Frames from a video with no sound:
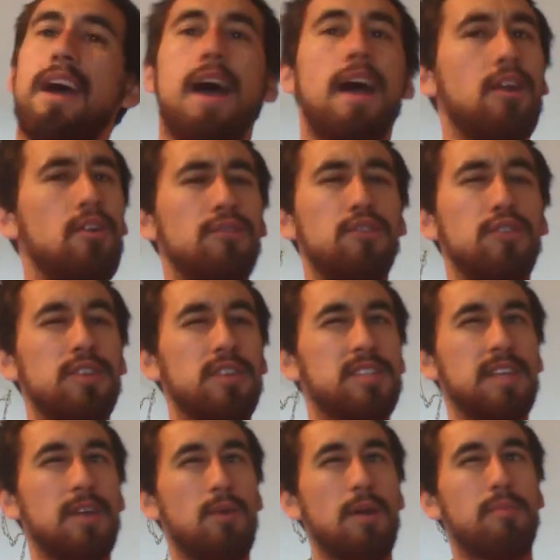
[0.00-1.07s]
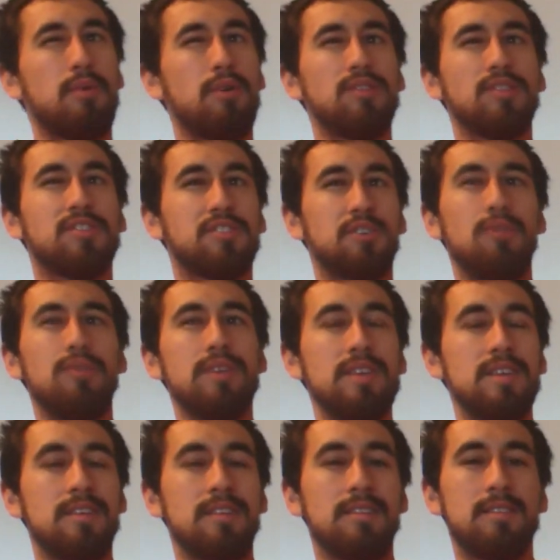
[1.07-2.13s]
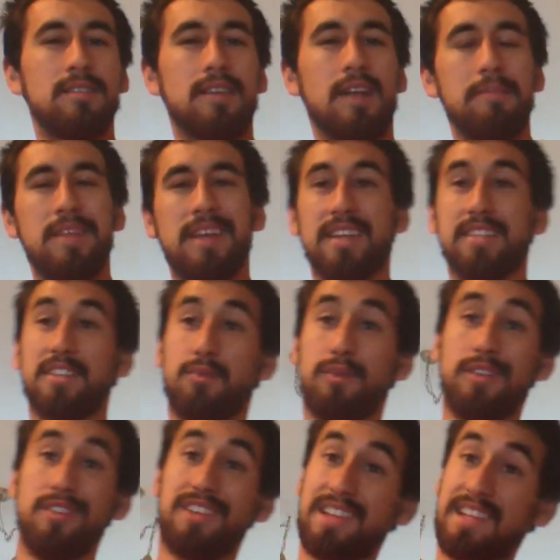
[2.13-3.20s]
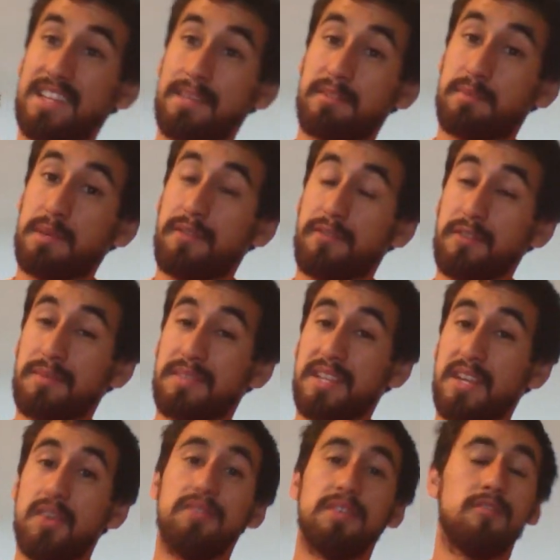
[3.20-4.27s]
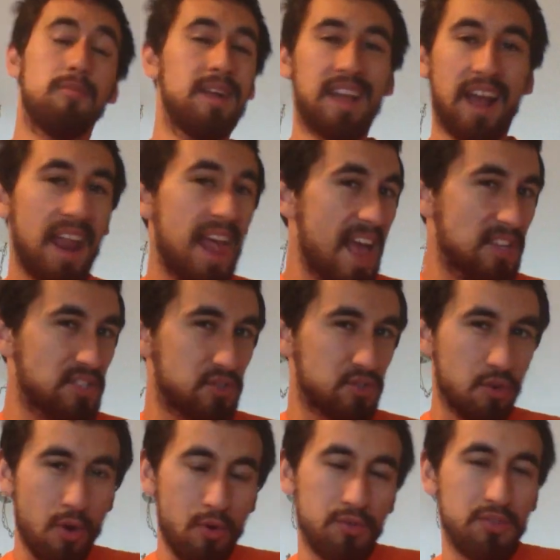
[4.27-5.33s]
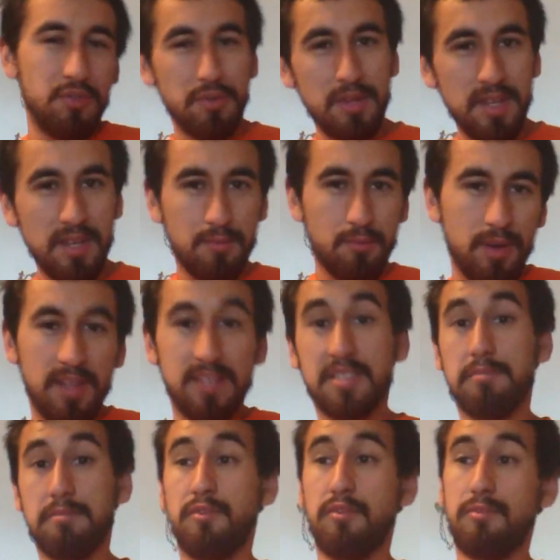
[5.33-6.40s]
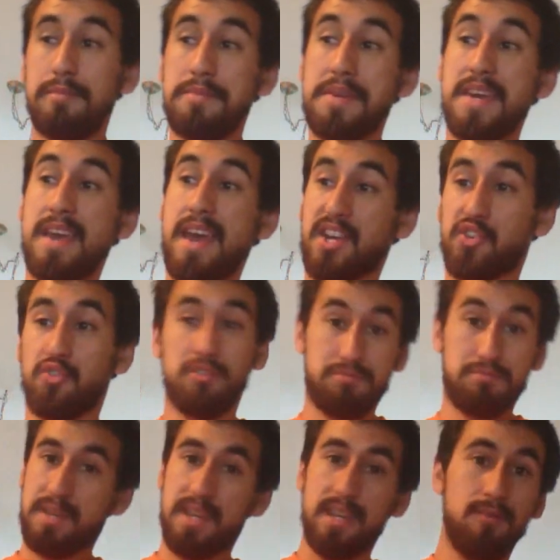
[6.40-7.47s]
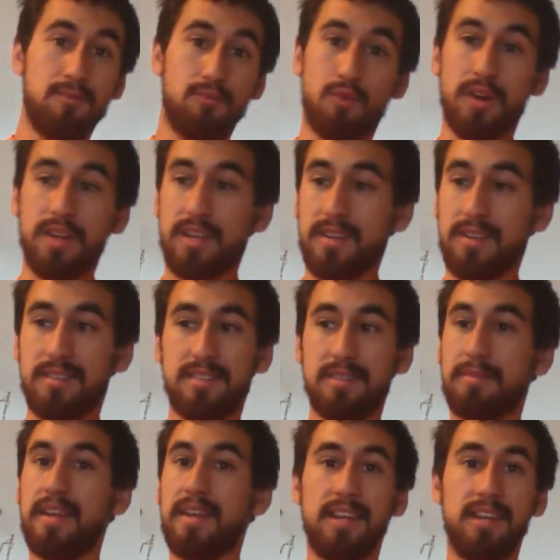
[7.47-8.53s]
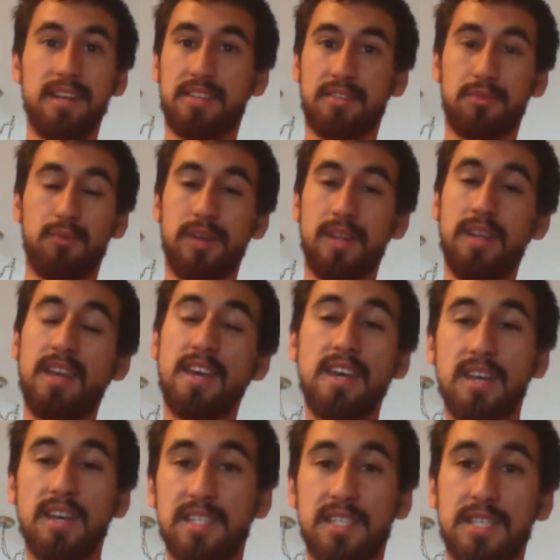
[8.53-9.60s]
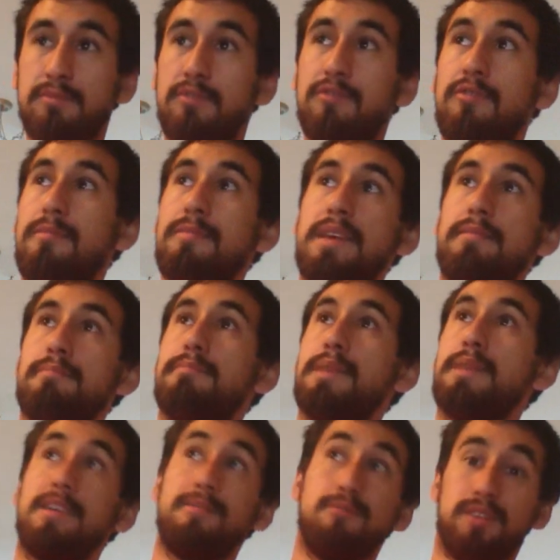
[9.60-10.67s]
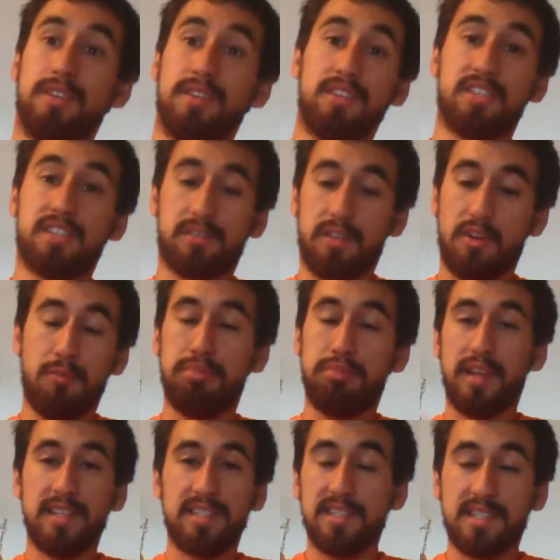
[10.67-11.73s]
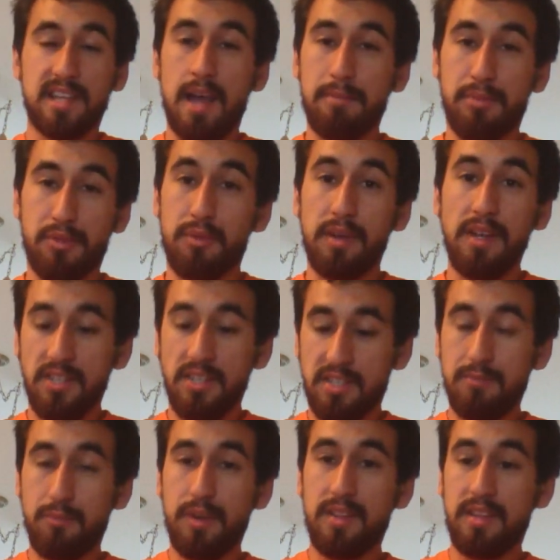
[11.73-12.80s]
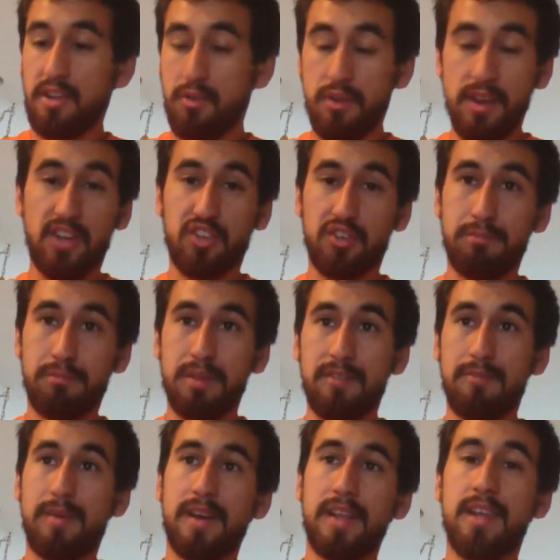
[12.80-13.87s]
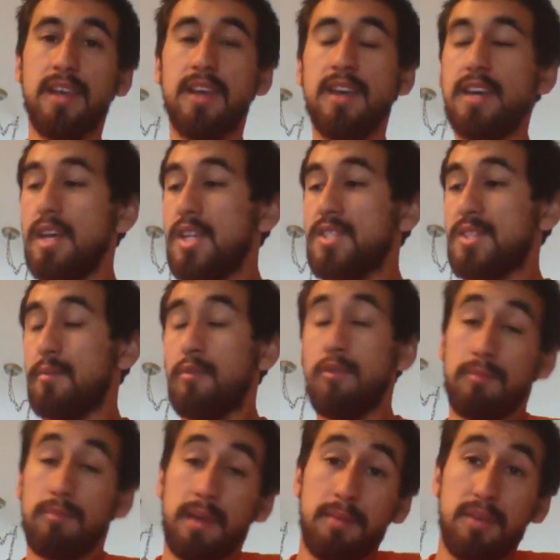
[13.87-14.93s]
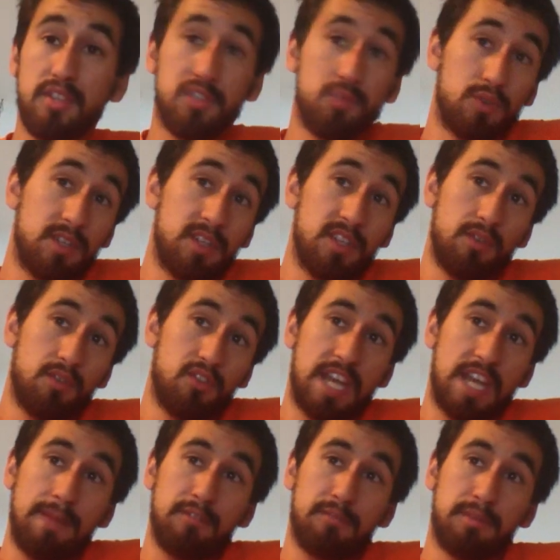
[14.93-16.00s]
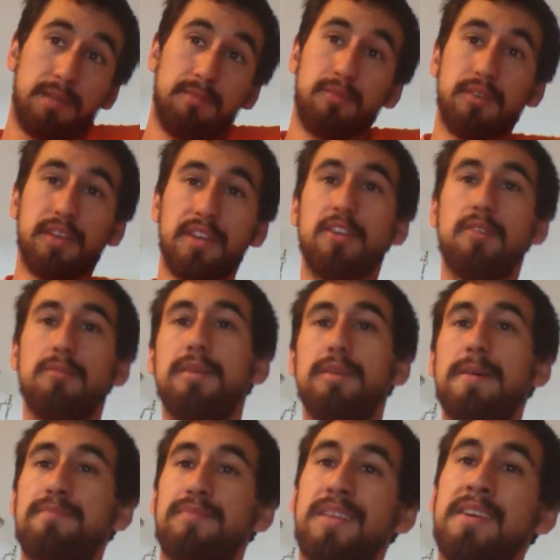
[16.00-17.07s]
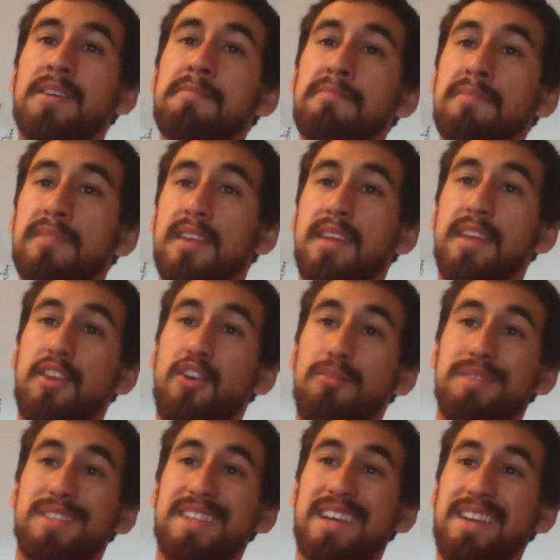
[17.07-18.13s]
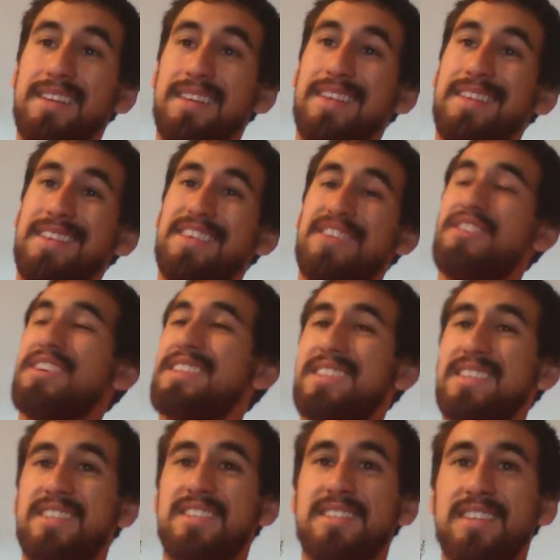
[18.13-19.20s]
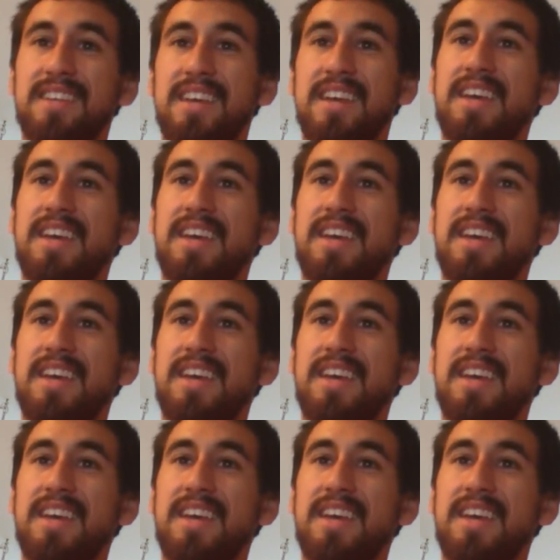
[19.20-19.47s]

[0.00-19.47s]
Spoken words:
I don't fully understand why pros are so eager. I mean, I guess in a way you can let them speak for themselves. Everybody kind of has their own unique way. Some of them may actually be wanting to get in it to win it. Some of them maybe want to just, place in the top 3 just to win, an extra bit of money. Some of them maybe just want to, jam with people, But, besides, I don't know, it's just,